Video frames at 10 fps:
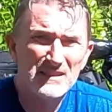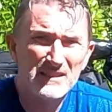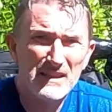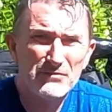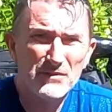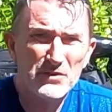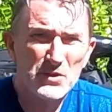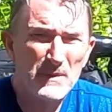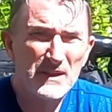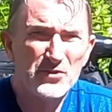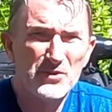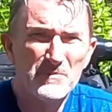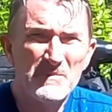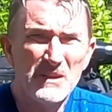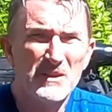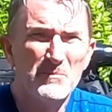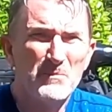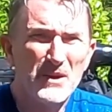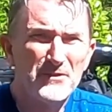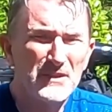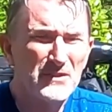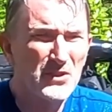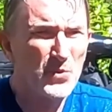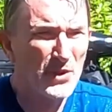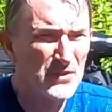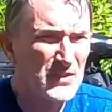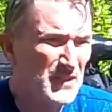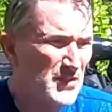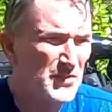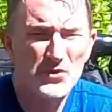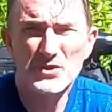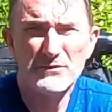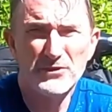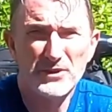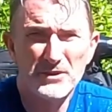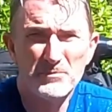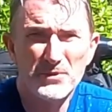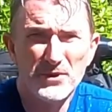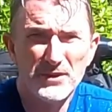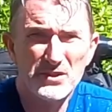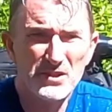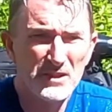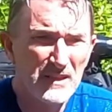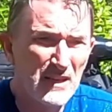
level of the spectrum, but I think the quality does justify the price.